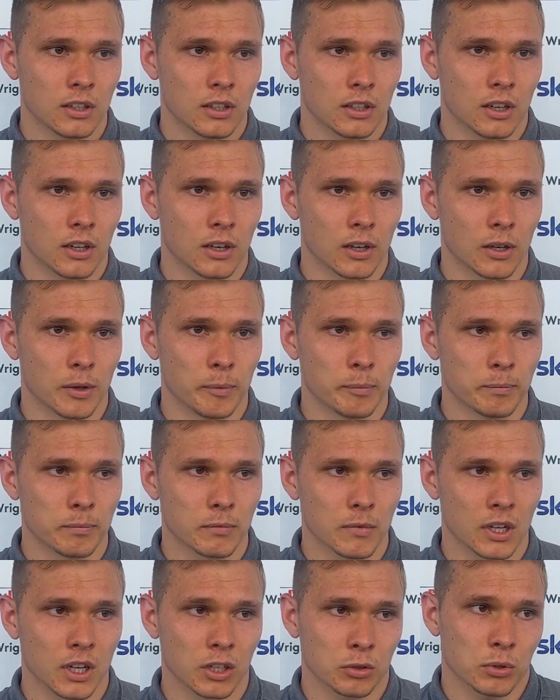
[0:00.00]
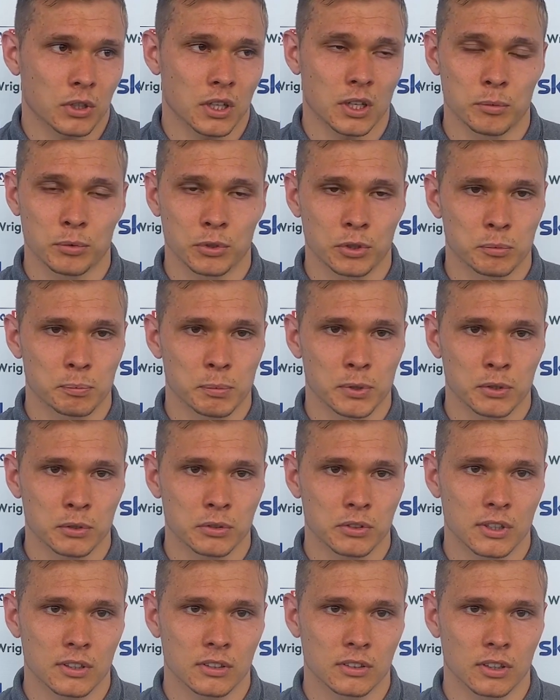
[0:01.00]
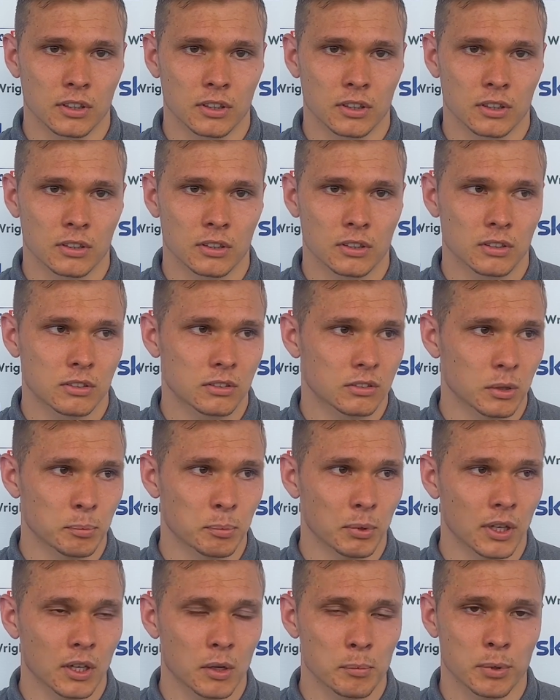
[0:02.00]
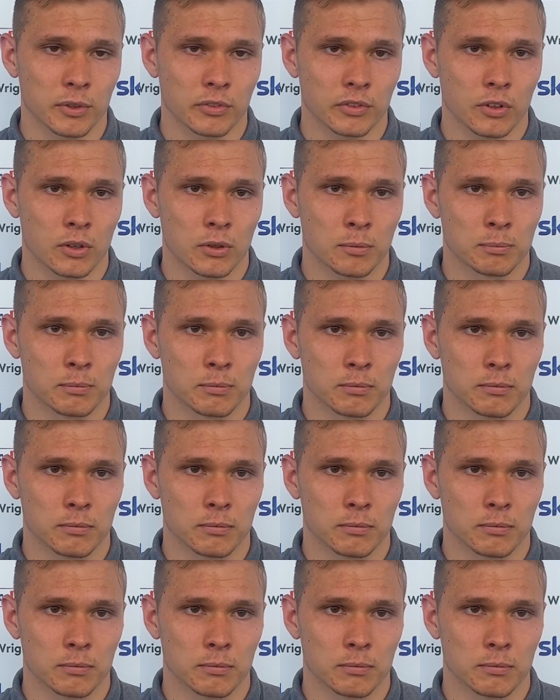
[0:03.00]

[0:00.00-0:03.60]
And that's what keeps us boosted to play and perform.